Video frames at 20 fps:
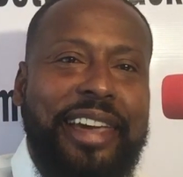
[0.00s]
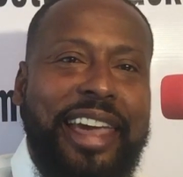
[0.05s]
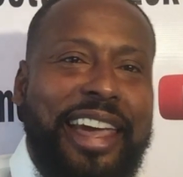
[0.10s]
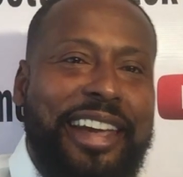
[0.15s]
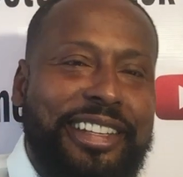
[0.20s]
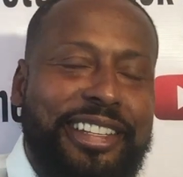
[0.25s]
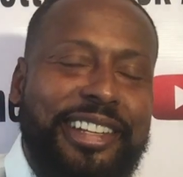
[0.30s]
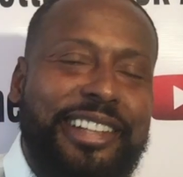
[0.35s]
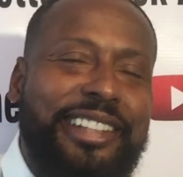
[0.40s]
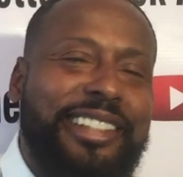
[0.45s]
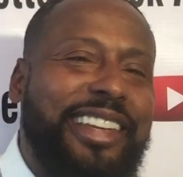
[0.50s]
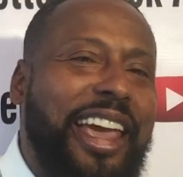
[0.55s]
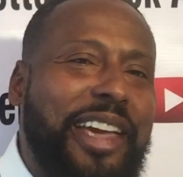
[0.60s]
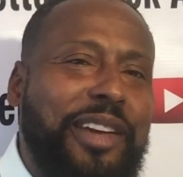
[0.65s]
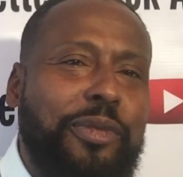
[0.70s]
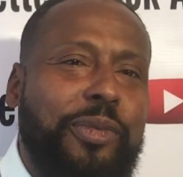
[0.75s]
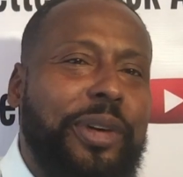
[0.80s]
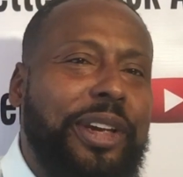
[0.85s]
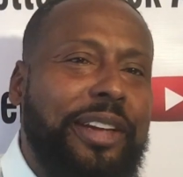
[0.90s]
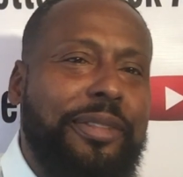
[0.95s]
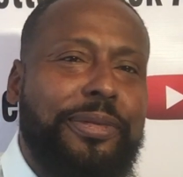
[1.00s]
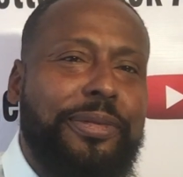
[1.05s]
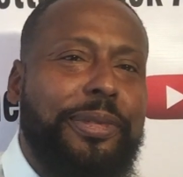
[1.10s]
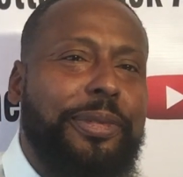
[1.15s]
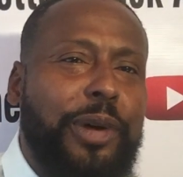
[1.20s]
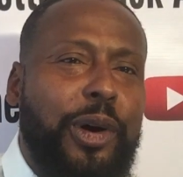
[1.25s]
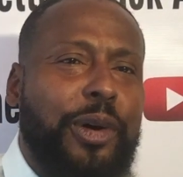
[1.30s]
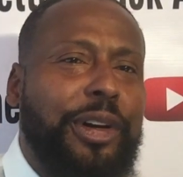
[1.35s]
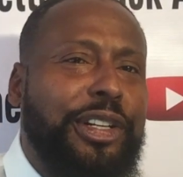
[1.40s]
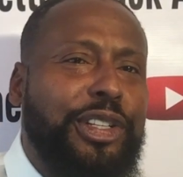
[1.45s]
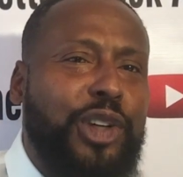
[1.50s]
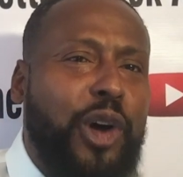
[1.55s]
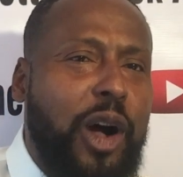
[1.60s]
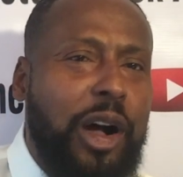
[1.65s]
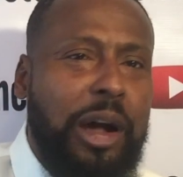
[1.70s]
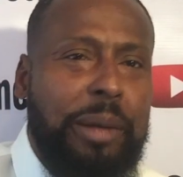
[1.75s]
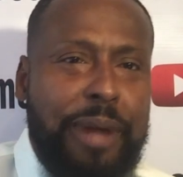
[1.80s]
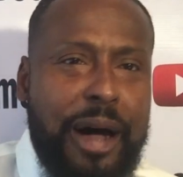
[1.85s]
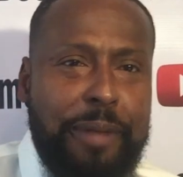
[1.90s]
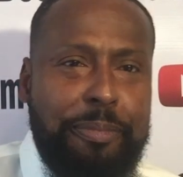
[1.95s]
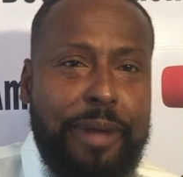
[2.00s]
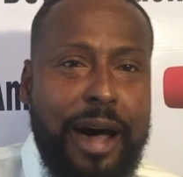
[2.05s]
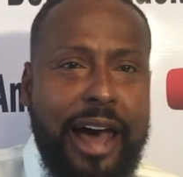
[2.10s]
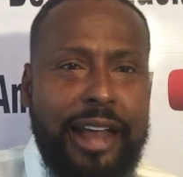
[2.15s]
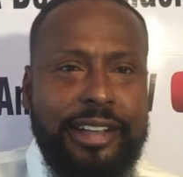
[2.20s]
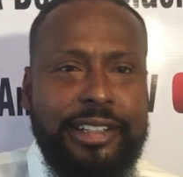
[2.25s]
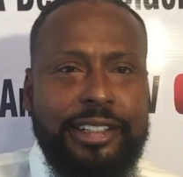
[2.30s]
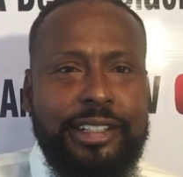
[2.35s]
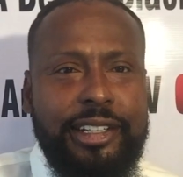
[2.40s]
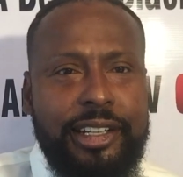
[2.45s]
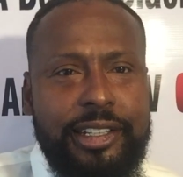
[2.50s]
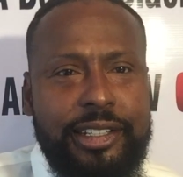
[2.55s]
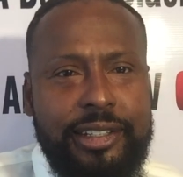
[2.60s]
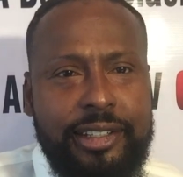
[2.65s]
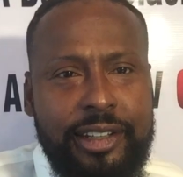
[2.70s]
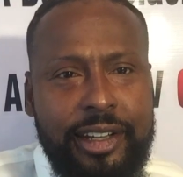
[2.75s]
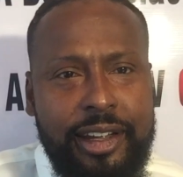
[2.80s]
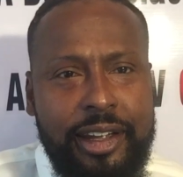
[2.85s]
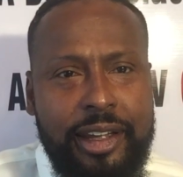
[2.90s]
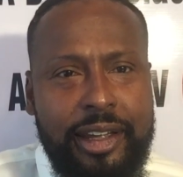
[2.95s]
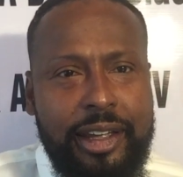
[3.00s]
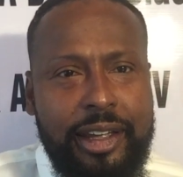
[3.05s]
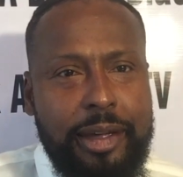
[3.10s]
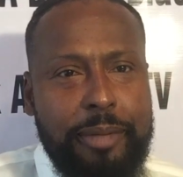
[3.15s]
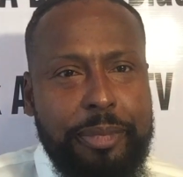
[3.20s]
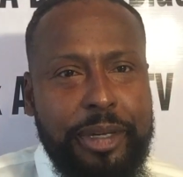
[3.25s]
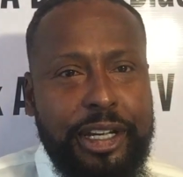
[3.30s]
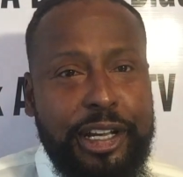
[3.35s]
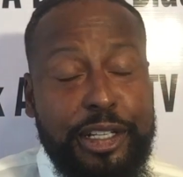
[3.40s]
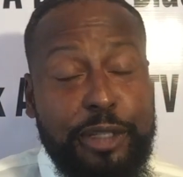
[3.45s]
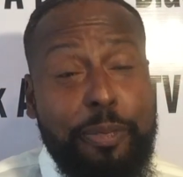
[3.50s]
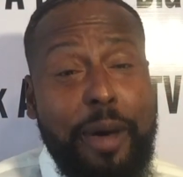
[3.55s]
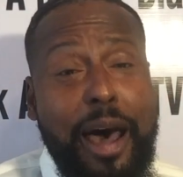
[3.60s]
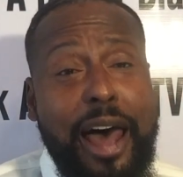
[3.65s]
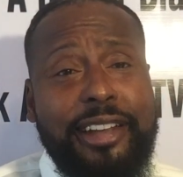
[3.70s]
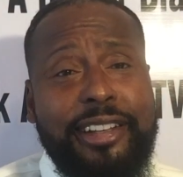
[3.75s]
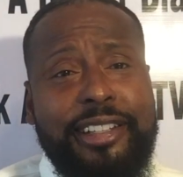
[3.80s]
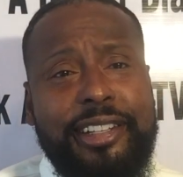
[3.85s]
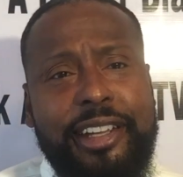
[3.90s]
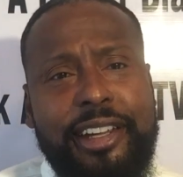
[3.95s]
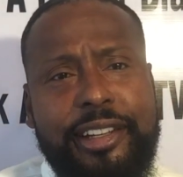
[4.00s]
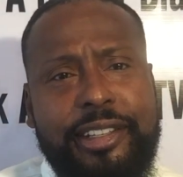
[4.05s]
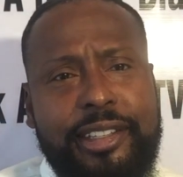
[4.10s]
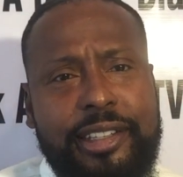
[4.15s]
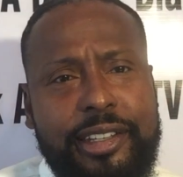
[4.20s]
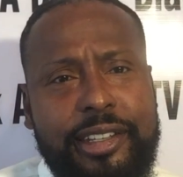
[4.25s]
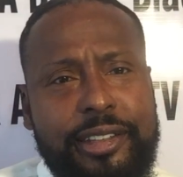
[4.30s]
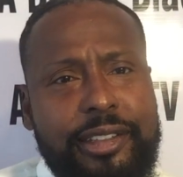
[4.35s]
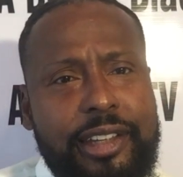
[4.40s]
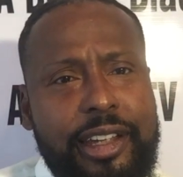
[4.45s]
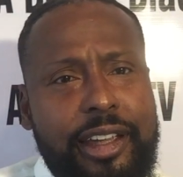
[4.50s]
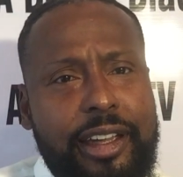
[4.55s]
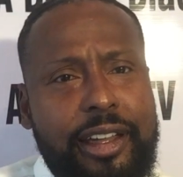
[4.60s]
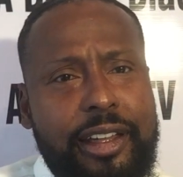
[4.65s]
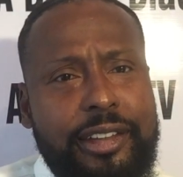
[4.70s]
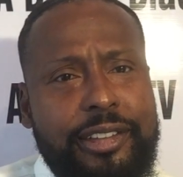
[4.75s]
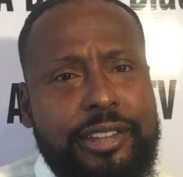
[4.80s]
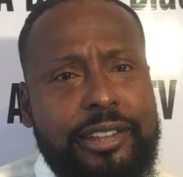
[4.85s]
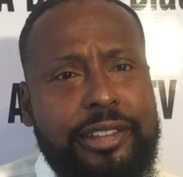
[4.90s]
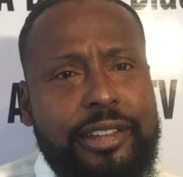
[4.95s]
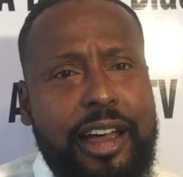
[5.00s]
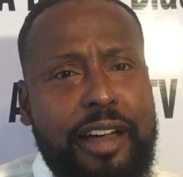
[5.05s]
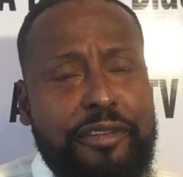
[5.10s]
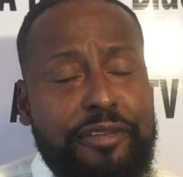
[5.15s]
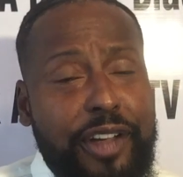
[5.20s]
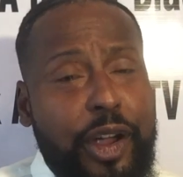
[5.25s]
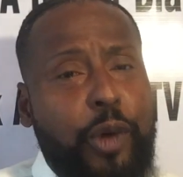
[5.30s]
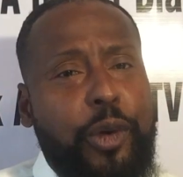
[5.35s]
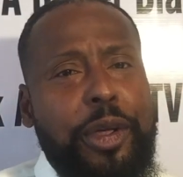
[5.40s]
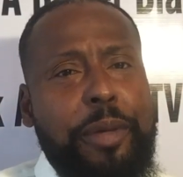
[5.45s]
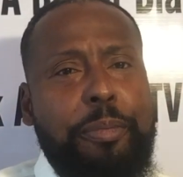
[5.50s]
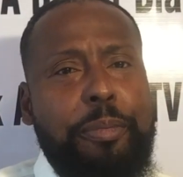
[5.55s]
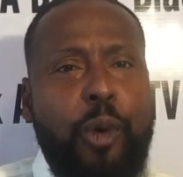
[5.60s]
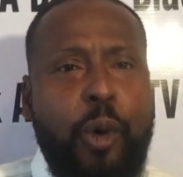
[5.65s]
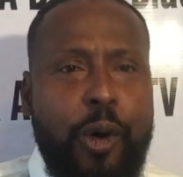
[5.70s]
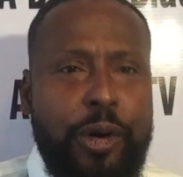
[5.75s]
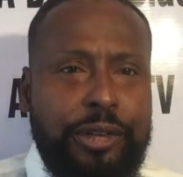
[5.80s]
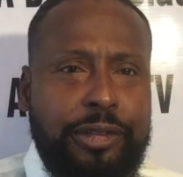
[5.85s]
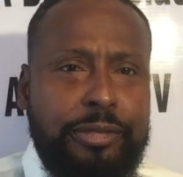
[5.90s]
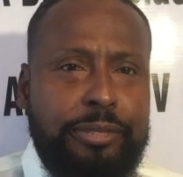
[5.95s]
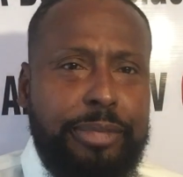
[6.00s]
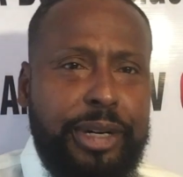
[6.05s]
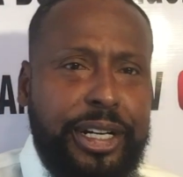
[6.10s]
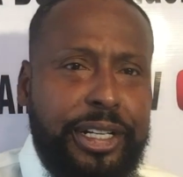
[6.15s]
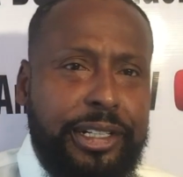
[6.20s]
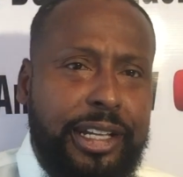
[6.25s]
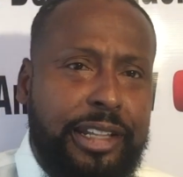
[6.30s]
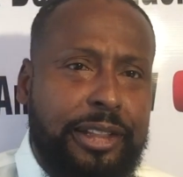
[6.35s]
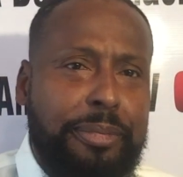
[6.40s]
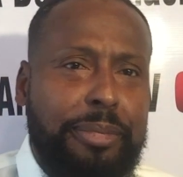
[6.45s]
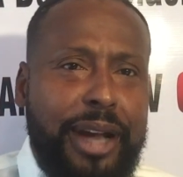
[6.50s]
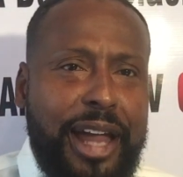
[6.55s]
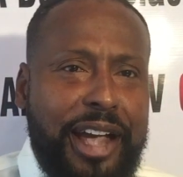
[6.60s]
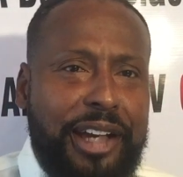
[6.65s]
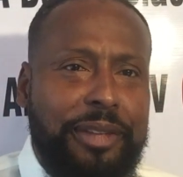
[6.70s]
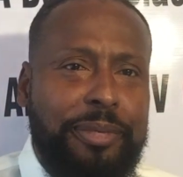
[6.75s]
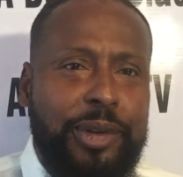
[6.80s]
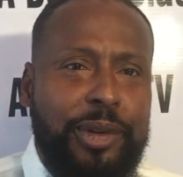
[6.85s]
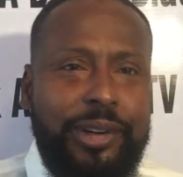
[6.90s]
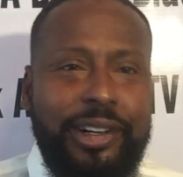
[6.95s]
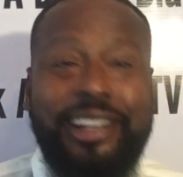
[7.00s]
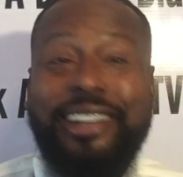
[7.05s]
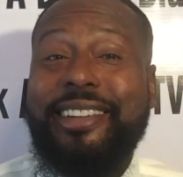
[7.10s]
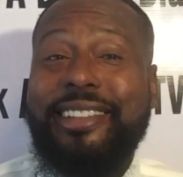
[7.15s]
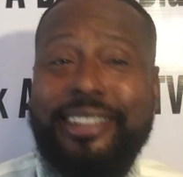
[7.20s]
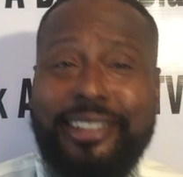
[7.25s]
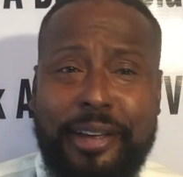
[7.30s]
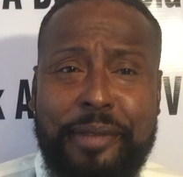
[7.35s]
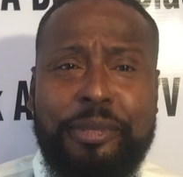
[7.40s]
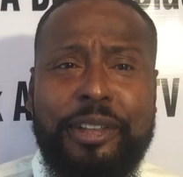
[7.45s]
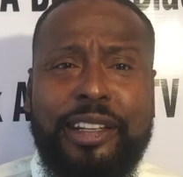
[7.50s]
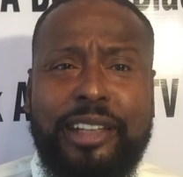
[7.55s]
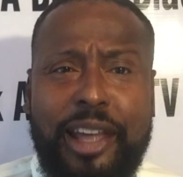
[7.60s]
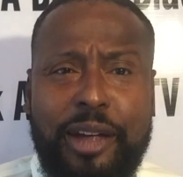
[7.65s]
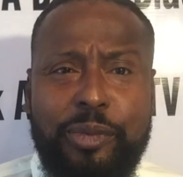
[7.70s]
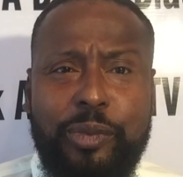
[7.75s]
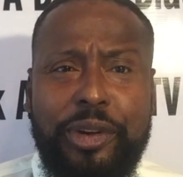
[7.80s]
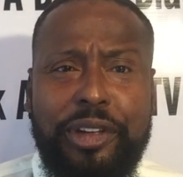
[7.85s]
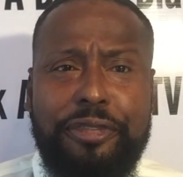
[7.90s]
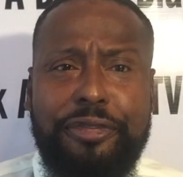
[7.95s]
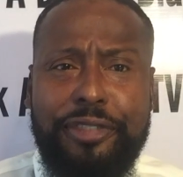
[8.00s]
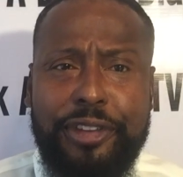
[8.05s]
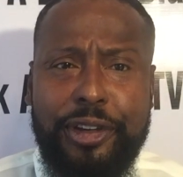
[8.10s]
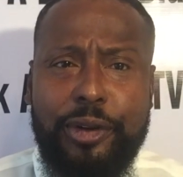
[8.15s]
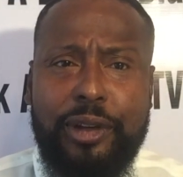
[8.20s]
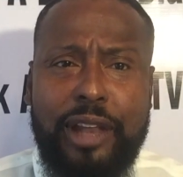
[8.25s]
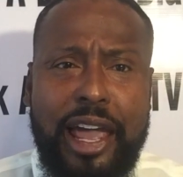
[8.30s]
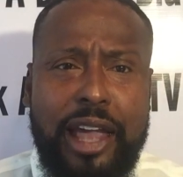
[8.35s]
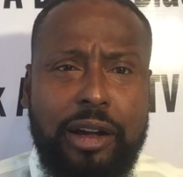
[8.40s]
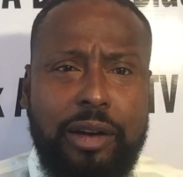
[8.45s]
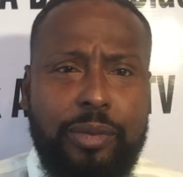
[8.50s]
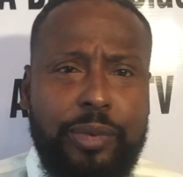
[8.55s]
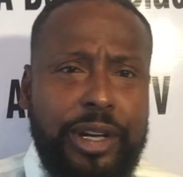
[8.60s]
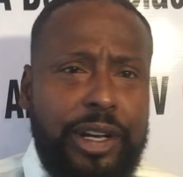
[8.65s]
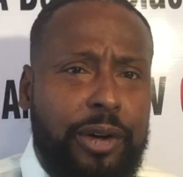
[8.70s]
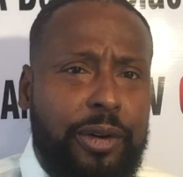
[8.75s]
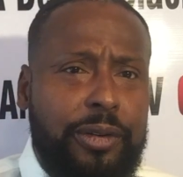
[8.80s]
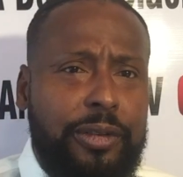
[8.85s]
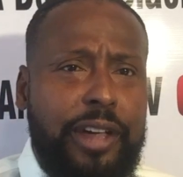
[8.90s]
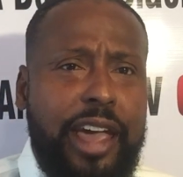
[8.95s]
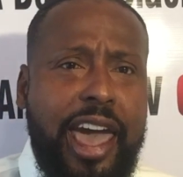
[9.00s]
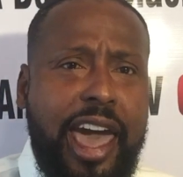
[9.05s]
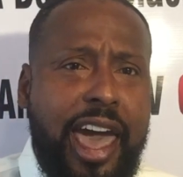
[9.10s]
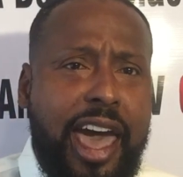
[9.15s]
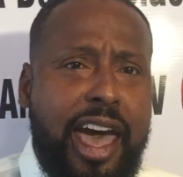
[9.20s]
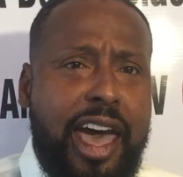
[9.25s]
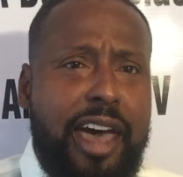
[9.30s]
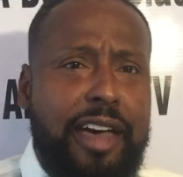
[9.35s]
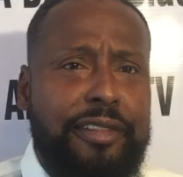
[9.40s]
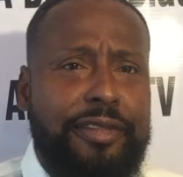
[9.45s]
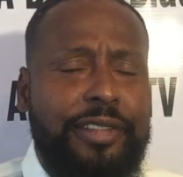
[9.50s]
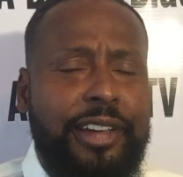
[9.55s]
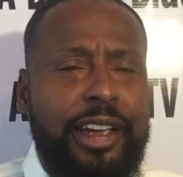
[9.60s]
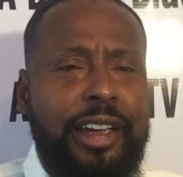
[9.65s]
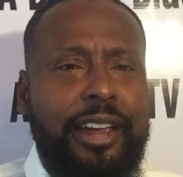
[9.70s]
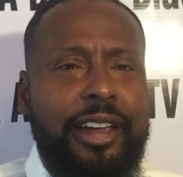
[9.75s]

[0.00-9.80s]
And today we, we're going to talk about politics because politics is, is uh, very important, but in the black community, it's something that we feel like we don't have